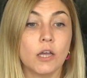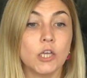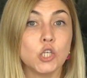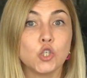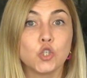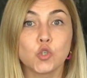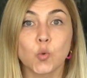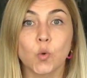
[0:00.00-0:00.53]

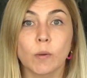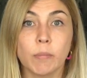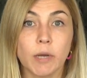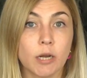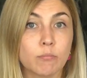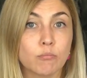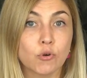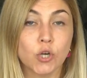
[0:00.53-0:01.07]
ensure
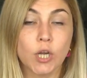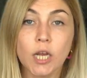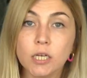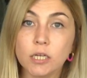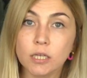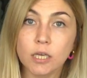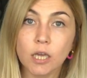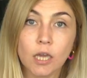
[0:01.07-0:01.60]
better
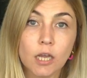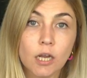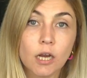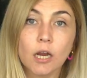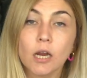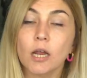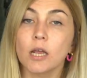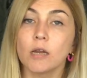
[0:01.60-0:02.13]
prenatal
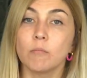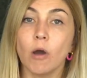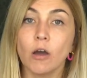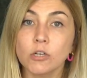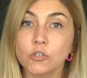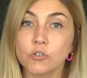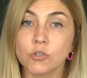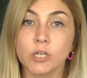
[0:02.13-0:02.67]
care and
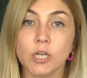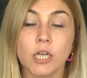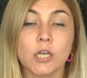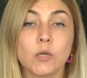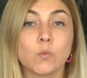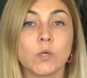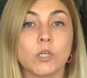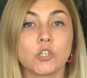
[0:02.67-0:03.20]

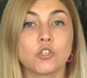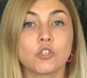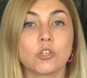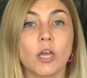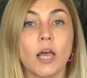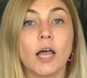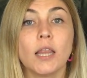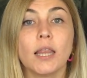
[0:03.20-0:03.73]
monitoring, which
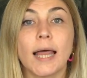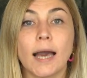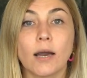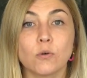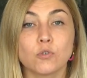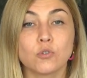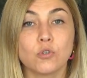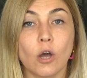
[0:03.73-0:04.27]

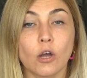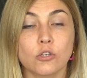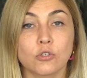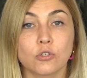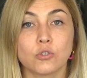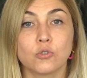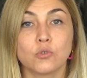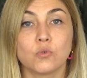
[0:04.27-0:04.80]
allows
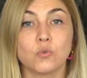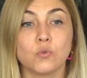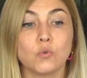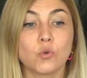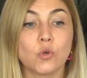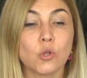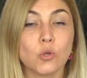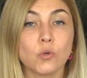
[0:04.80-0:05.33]
doctors
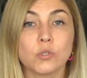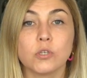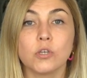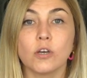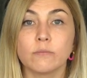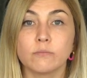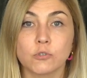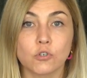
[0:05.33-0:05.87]
to
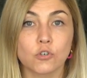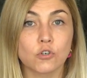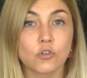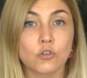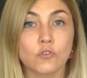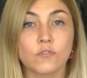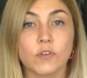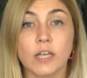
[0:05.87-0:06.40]
closely
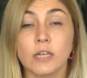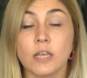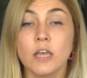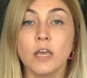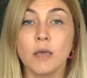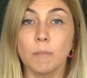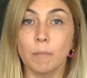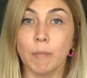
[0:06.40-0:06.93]
observe and
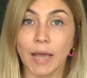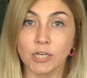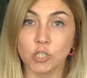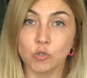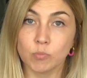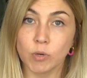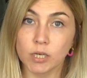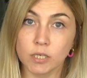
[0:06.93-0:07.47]

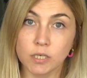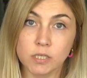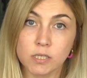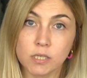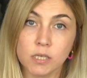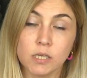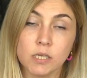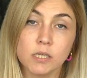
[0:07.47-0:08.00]
manage
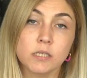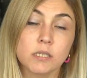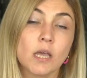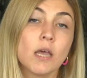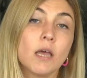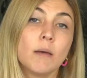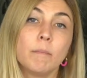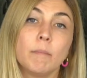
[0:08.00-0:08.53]
pregnancies.
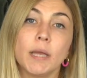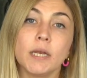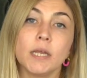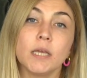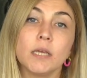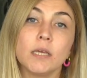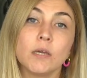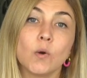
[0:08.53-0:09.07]

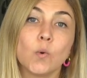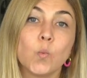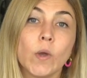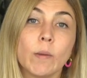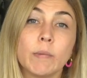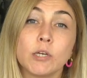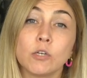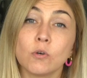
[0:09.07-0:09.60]
Many
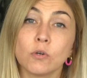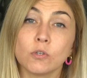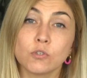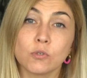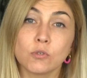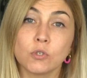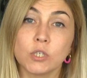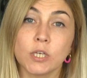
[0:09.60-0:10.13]
women
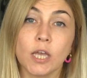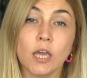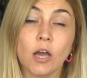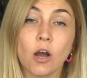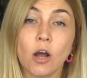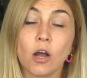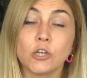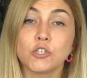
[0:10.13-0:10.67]
also today
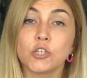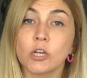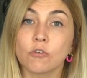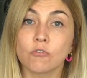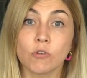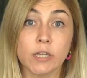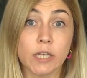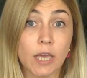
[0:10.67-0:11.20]
are
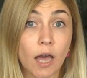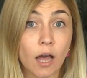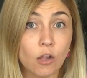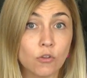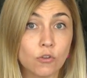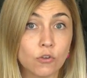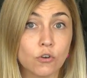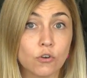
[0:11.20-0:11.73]
generally
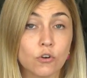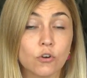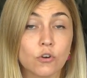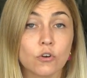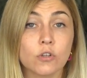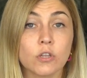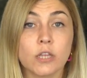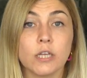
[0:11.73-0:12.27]

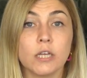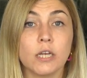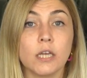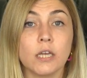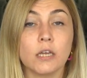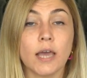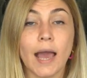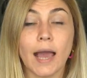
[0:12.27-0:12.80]
healthier,
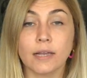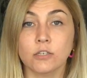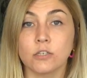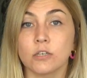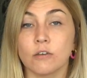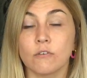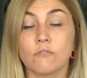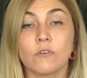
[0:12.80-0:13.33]
leading
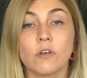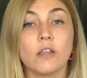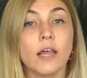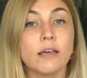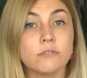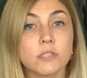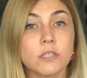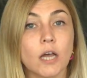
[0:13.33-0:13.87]
active
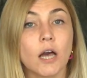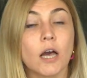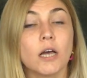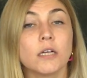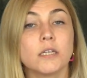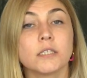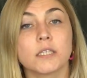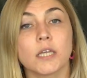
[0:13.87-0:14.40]

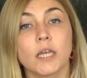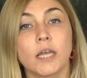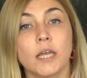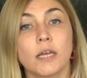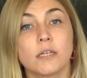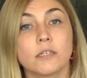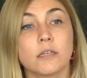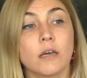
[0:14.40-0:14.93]
lifestyles
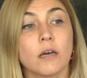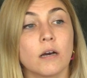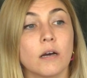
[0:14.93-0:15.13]
and